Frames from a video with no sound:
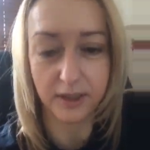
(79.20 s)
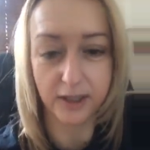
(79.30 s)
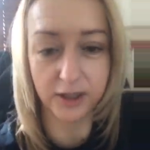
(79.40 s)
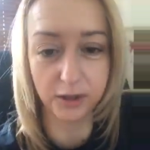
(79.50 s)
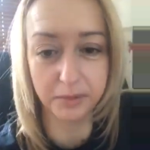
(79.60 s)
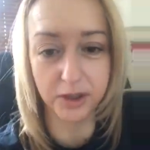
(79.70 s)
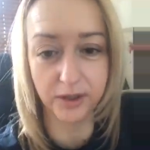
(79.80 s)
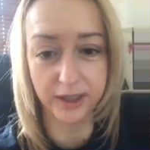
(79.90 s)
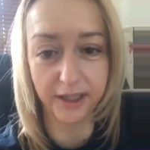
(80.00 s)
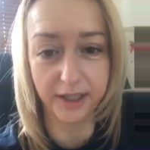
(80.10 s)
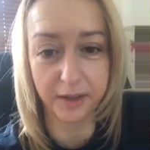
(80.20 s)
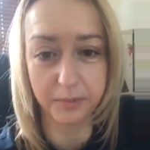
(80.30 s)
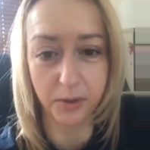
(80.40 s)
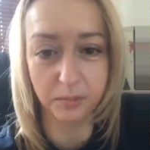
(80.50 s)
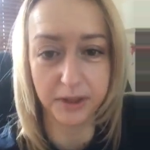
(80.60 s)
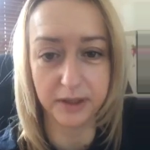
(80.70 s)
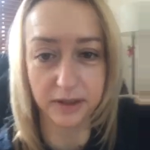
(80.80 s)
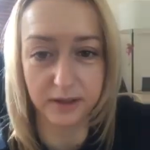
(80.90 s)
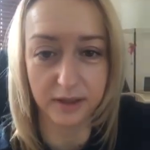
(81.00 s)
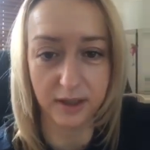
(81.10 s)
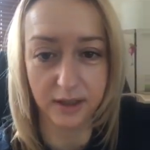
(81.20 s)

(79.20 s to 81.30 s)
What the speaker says: he should be joining any moment.